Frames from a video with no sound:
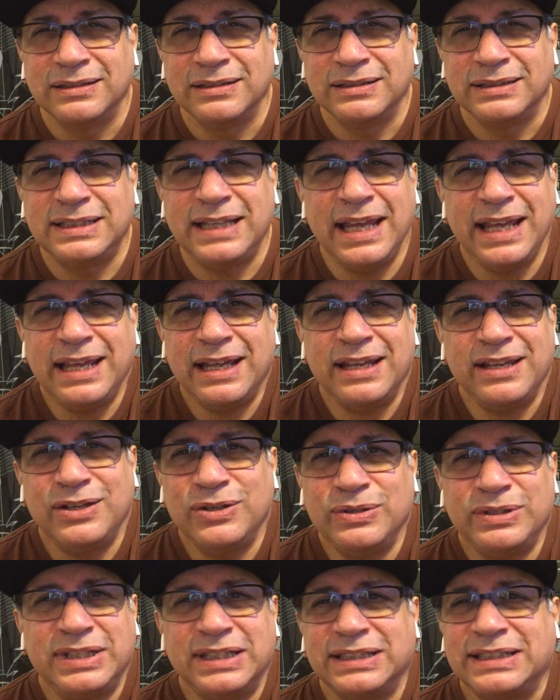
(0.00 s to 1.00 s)
See,
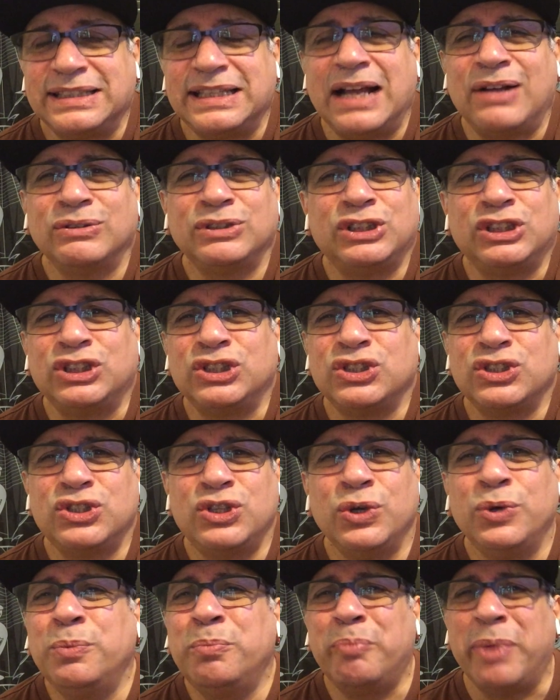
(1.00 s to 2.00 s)
you just sound
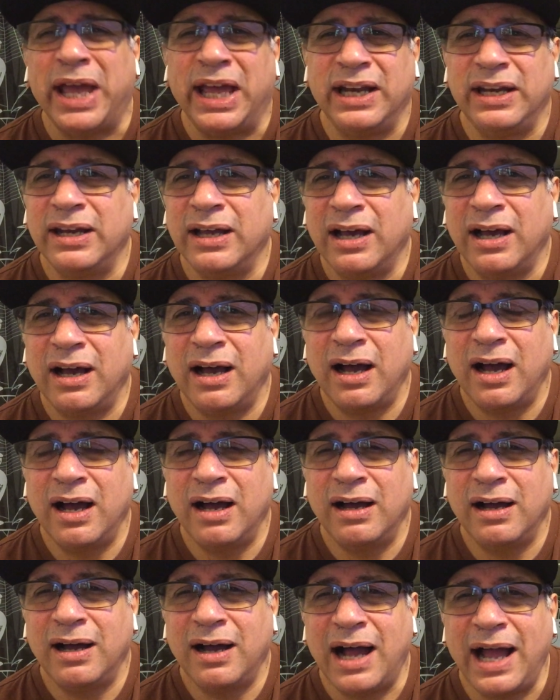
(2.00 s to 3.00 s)
stupid.
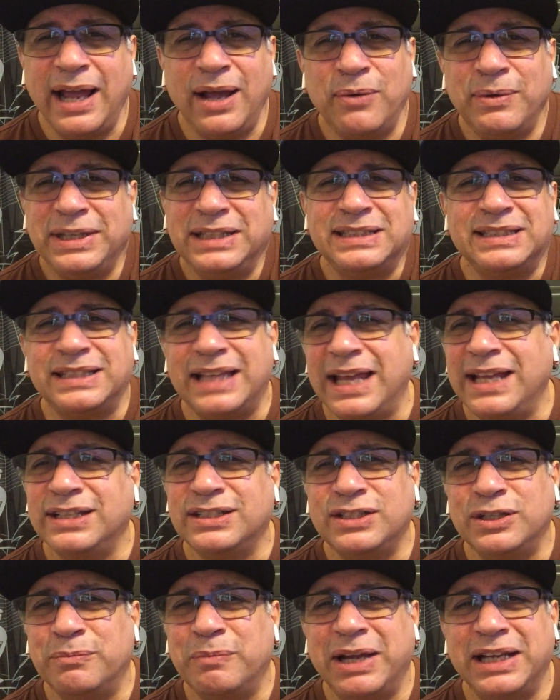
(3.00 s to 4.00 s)
I always
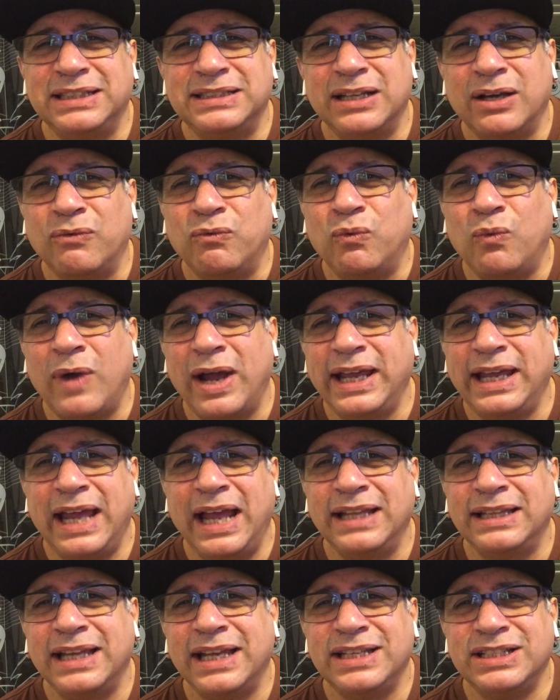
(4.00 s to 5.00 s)
think to myself, why
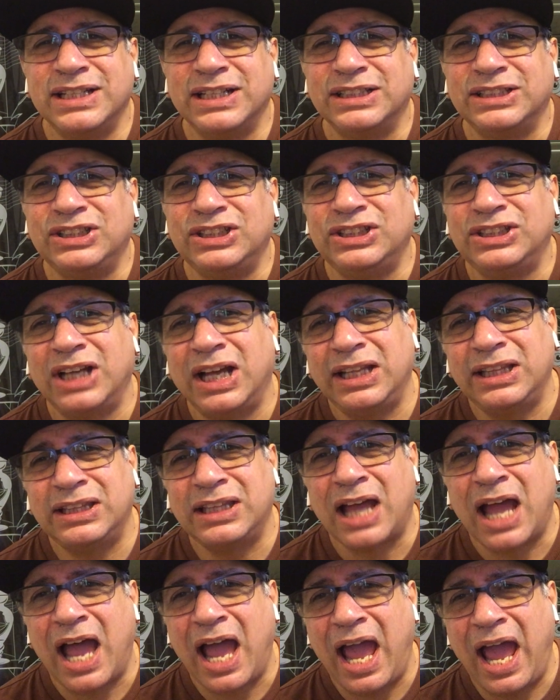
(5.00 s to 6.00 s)
can't they just shut
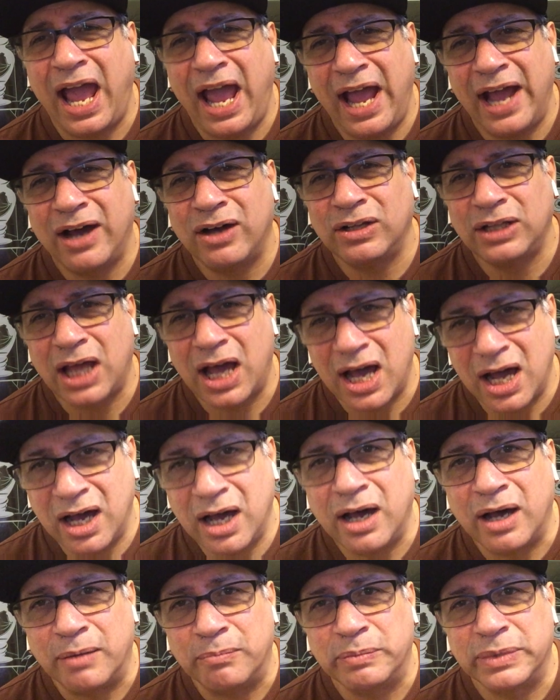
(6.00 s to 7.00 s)
the hell
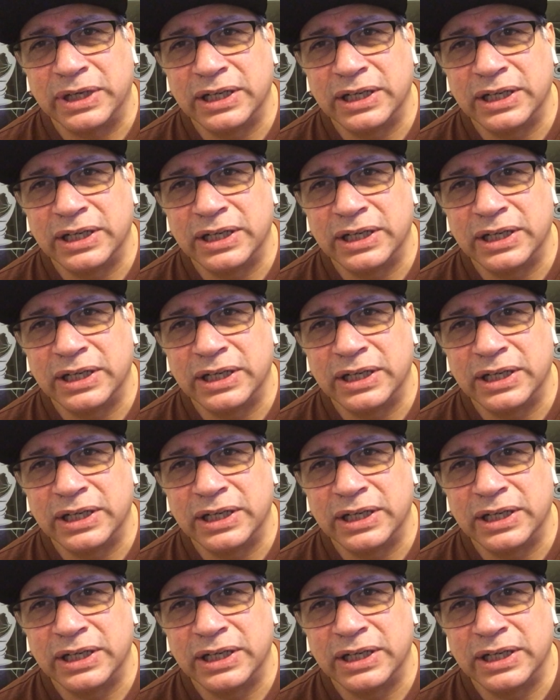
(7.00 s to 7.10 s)
up?